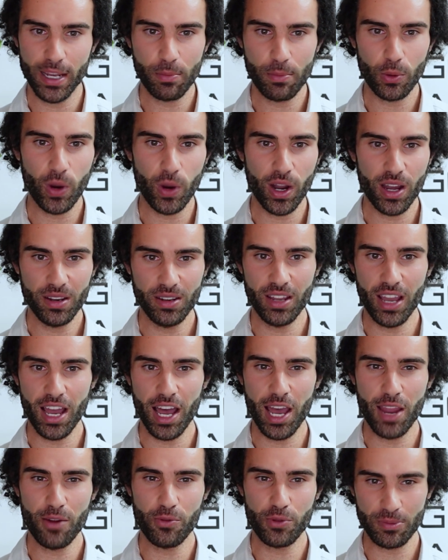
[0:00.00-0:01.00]
Number one,
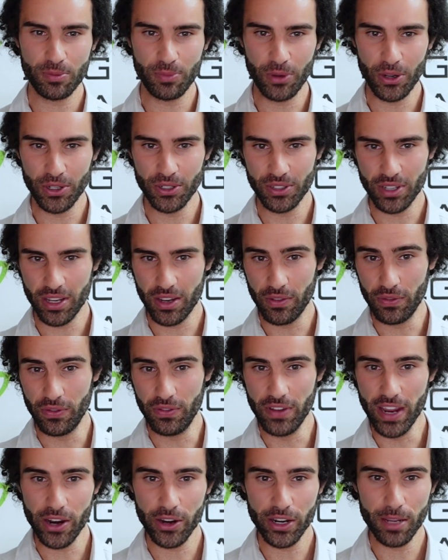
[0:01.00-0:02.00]
I respond
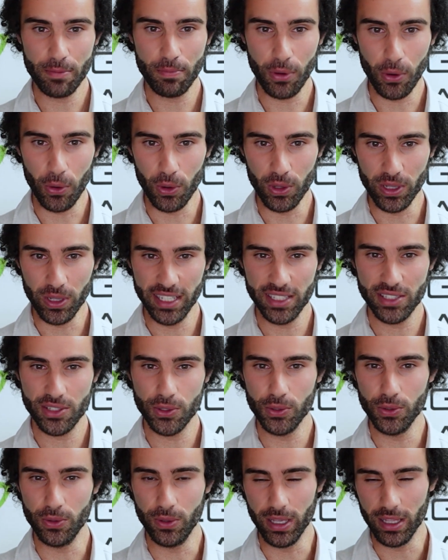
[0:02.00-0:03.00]
very poorly
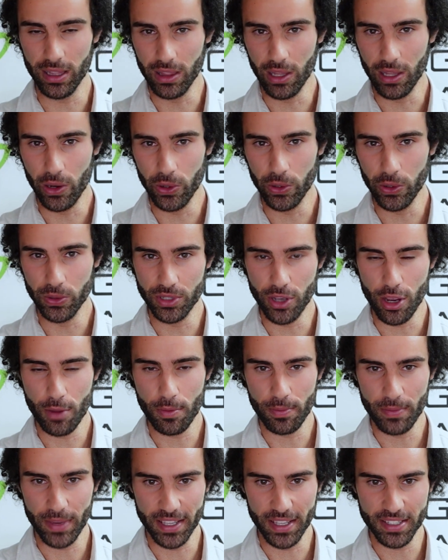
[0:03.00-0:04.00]
to low
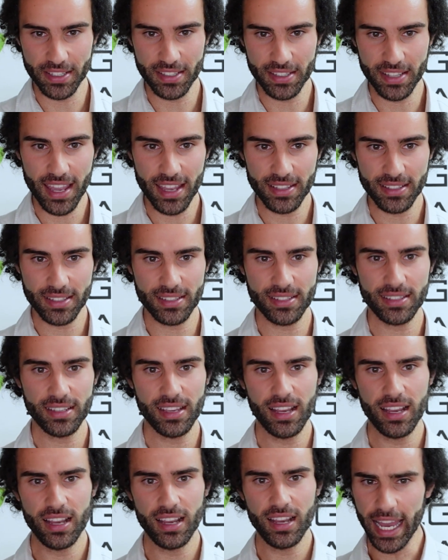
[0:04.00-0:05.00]
dopamine
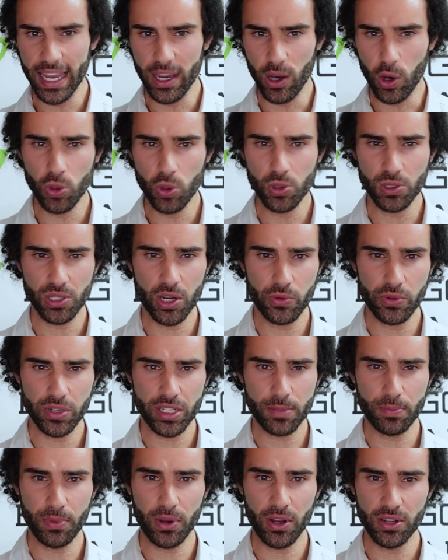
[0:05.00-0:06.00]
states. I also
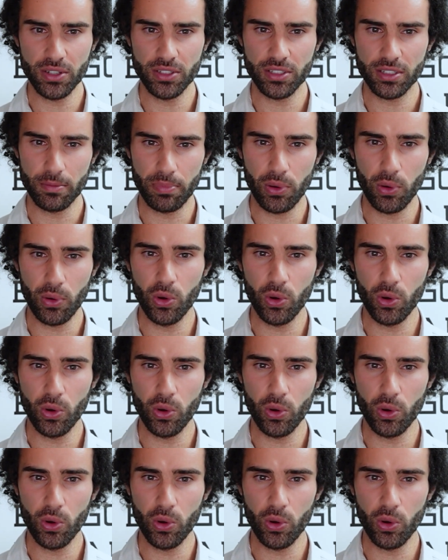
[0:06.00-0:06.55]
respond